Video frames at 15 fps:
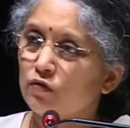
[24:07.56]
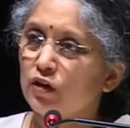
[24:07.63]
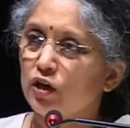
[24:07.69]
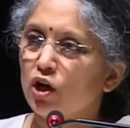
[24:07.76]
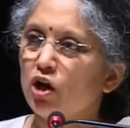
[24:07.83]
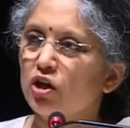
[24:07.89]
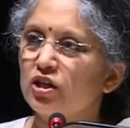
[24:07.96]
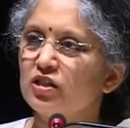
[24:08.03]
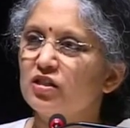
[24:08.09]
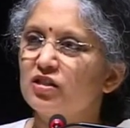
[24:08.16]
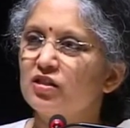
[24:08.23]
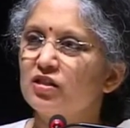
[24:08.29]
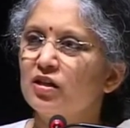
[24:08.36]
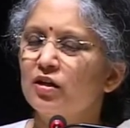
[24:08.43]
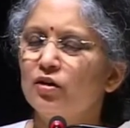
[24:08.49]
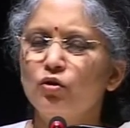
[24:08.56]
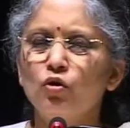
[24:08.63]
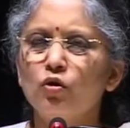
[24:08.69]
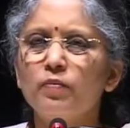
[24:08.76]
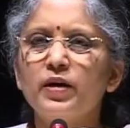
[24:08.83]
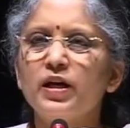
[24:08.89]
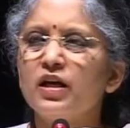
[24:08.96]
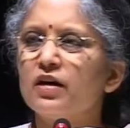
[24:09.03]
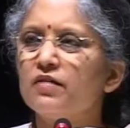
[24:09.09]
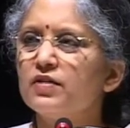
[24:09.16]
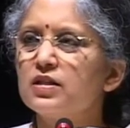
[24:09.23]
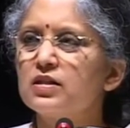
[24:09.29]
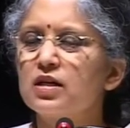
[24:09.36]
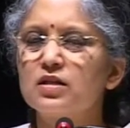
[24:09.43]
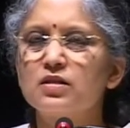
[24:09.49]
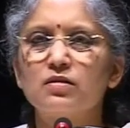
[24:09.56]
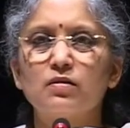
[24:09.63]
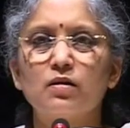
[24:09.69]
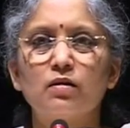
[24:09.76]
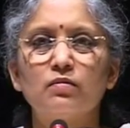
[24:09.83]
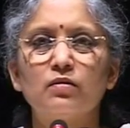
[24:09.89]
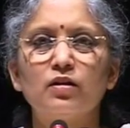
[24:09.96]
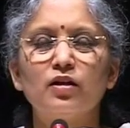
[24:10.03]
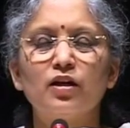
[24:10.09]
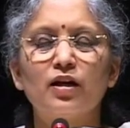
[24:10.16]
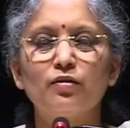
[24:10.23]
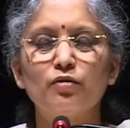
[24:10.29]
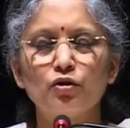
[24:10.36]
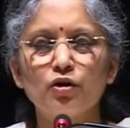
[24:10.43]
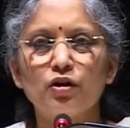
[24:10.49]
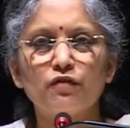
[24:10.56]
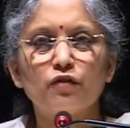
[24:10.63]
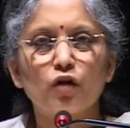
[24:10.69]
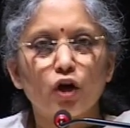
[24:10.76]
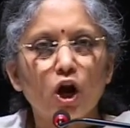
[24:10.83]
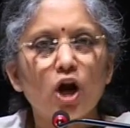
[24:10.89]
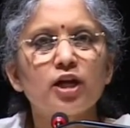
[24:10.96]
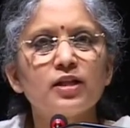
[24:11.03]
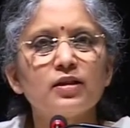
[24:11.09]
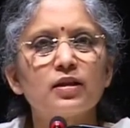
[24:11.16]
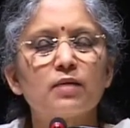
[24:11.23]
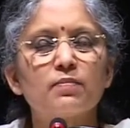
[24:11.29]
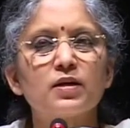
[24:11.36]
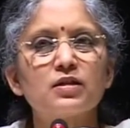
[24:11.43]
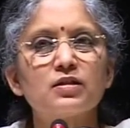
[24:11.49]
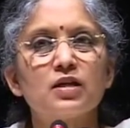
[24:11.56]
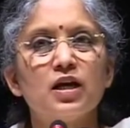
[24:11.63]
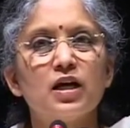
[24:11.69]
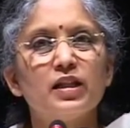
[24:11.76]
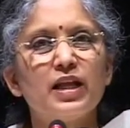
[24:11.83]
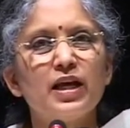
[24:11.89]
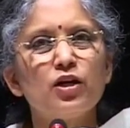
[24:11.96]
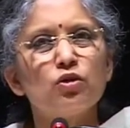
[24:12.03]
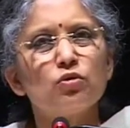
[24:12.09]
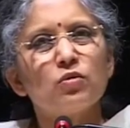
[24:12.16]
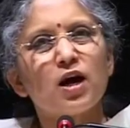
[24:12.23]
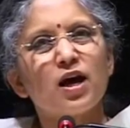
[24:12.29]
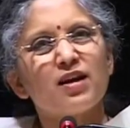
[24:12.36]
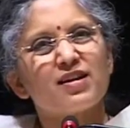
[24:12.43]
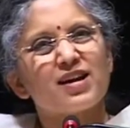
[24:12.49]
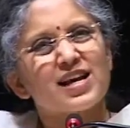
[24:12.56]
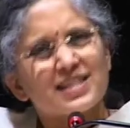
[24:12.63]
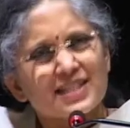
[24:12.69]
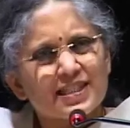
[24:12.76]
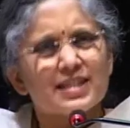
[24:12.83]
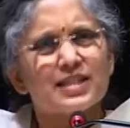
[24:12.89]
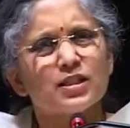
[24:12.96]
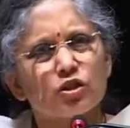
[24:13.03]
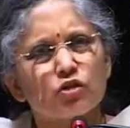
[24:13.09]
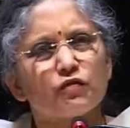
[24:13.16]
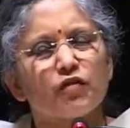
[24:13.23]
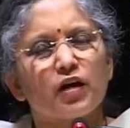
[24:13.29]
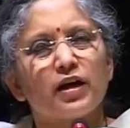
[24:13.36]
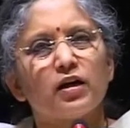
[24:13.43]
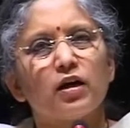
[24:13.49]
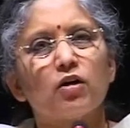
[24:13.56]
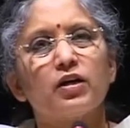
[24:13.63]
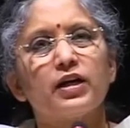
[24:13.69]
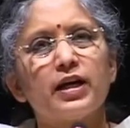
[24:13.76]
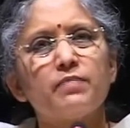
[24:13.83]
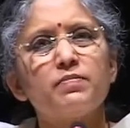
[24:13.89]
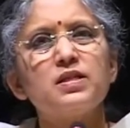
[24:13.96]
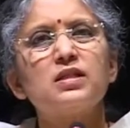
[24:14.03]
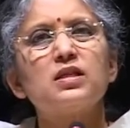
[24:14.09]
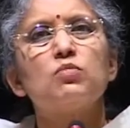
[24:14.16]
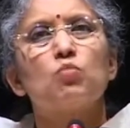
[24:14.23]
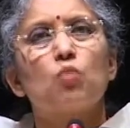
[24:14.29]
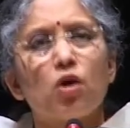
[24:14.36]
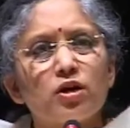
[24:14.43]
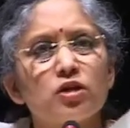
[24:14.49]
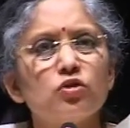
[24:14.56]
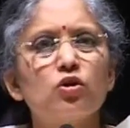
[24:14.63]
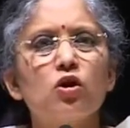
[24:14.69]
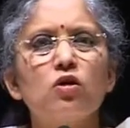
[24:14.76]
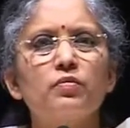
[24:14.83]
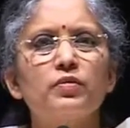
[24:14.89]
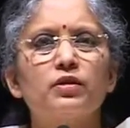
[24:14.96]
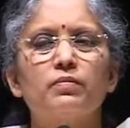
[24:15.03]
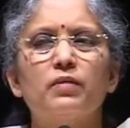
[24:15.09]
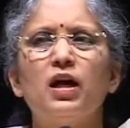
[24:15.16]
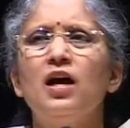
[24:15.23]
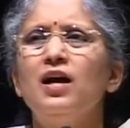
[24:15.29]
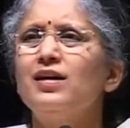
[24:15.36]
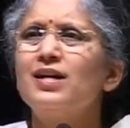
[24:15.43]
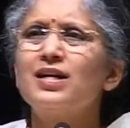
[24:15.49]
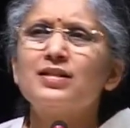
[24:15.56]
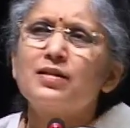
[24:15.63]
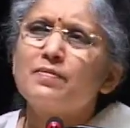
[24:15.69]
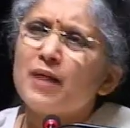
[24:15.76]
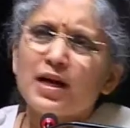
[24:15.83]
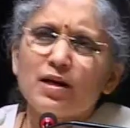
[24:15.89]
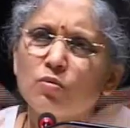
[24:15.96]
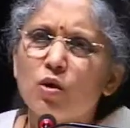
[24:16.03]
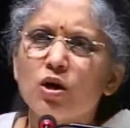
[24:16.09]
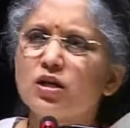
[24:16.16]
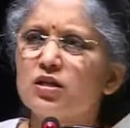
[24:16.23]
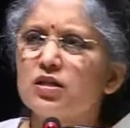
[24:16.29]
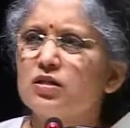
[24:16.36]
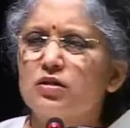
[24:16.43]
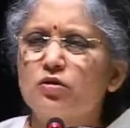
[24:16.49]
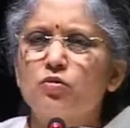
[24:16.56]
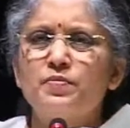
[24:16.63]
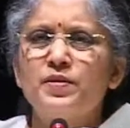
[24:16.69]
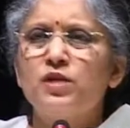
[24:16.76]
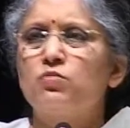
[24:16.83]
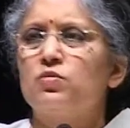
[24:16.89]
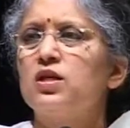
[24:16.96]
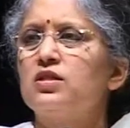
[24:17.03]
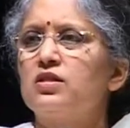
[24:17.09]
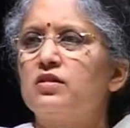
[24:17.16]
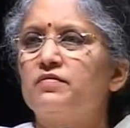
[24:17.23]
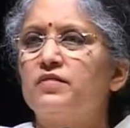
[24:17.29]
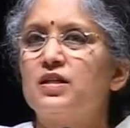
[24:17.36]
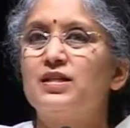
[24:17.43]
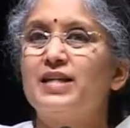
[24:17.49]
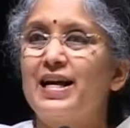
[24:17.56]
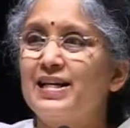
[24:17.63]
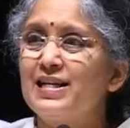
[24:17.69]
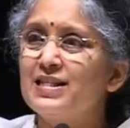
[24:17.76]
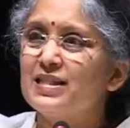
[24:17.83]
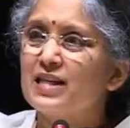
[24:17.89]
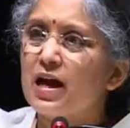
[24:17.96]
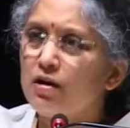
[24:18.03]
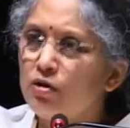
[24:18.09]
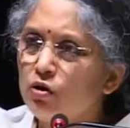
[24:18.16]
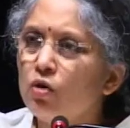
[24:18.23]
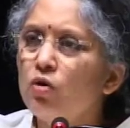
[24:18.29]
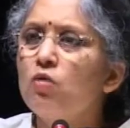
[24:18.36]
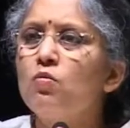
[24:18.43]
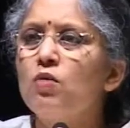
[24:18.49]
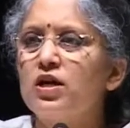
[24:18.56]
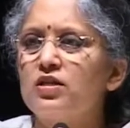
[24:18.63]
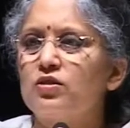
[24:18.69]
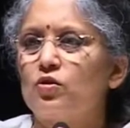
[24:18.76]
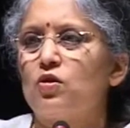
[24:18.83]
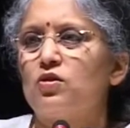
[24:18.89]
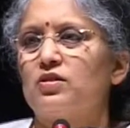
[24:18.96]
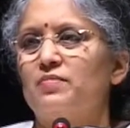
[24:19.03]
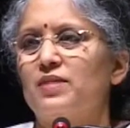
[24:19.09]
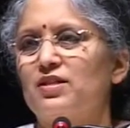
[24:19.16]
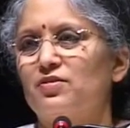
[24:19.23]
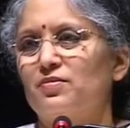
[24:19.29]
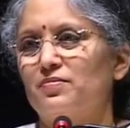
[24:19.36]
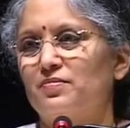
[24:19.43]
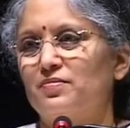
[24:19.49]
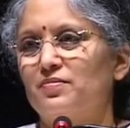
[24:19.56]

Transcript: over knowledge. Nobody ever says, you know, if you're not in tamas, then you are restless to find out, let me see what is wrong with me. Doesn't matter what it is, it could be the worst of things. At least I'll know what has caused my